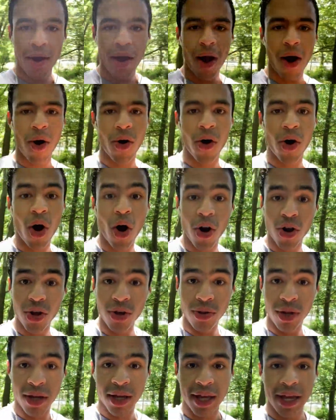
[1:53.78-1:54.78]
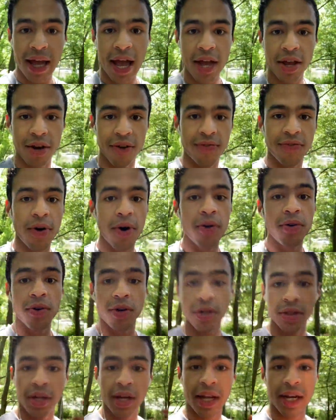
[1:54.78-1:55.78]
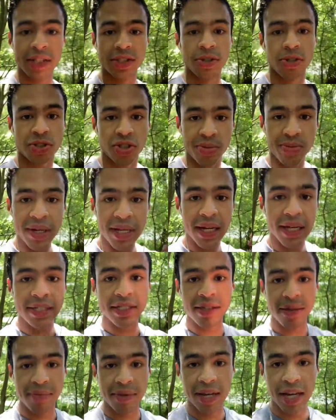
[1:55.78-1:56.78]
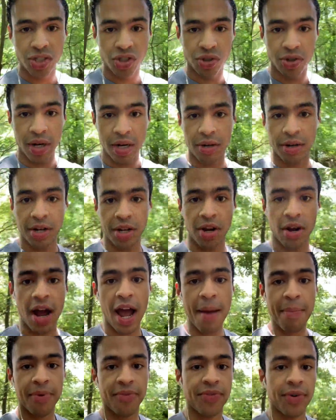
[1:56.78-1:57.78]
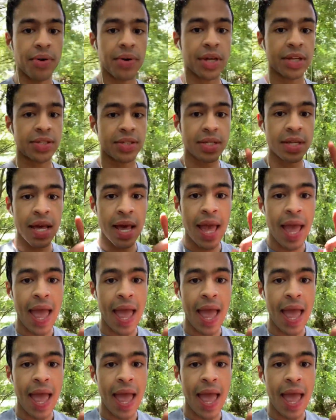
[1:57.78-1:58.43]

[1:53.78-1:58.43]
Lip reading: Or are you looking at your phone, or you looking at social media as something that's triggering your hyperfocus